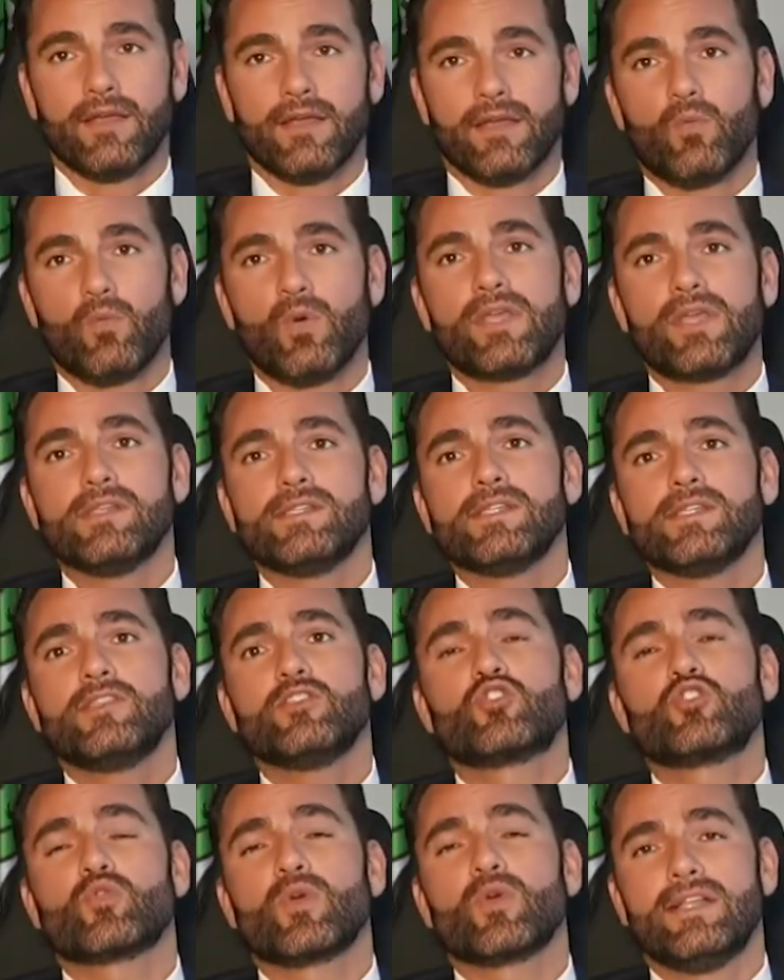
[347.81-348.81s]
We can see the
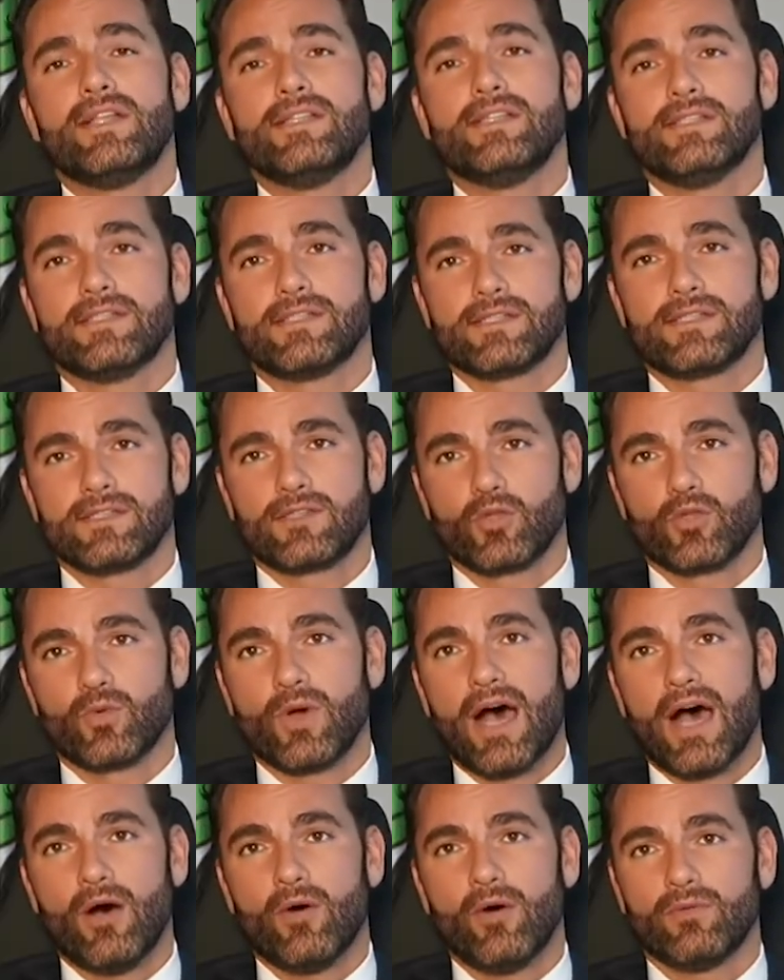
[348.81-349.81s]
trends
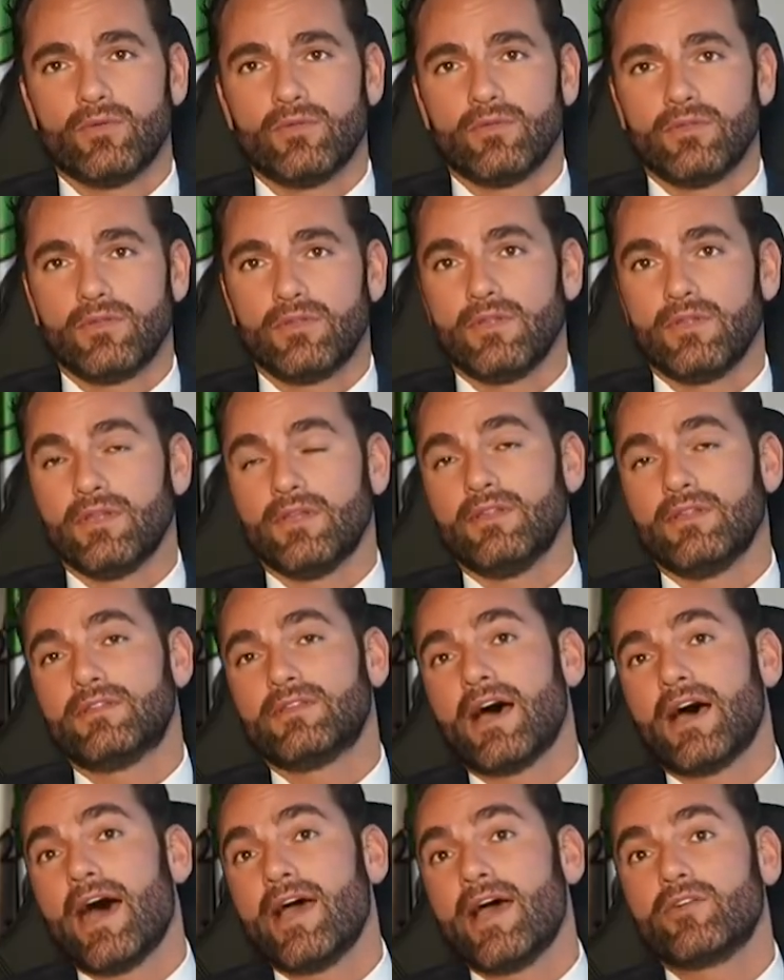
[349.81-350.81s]
throughout the
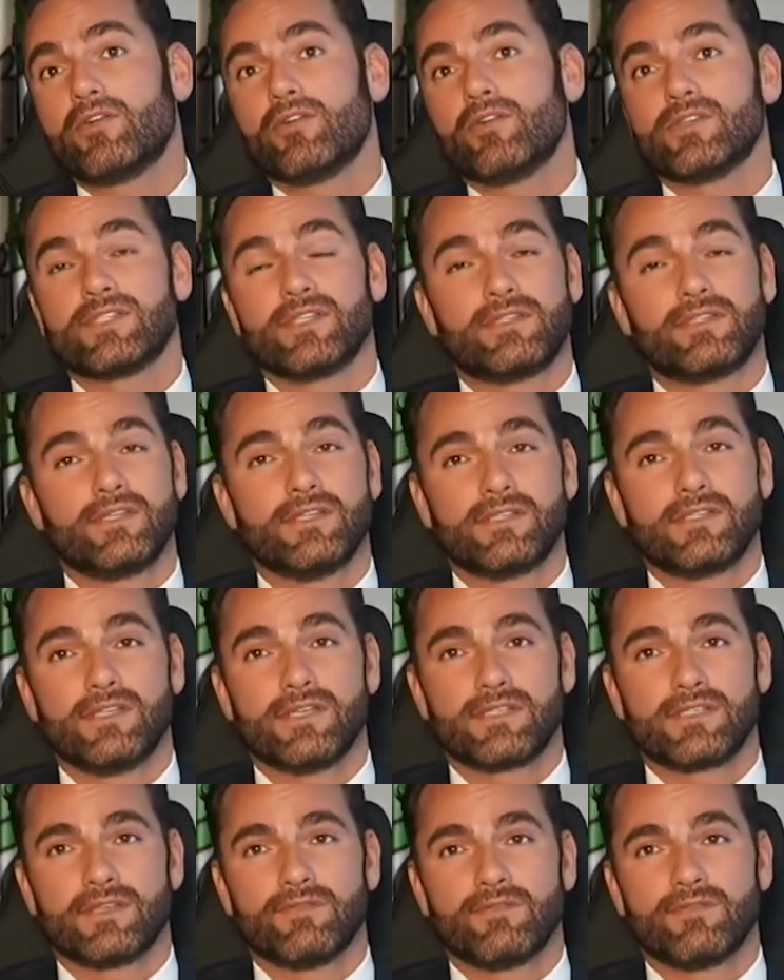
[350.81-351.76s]
entire statistics of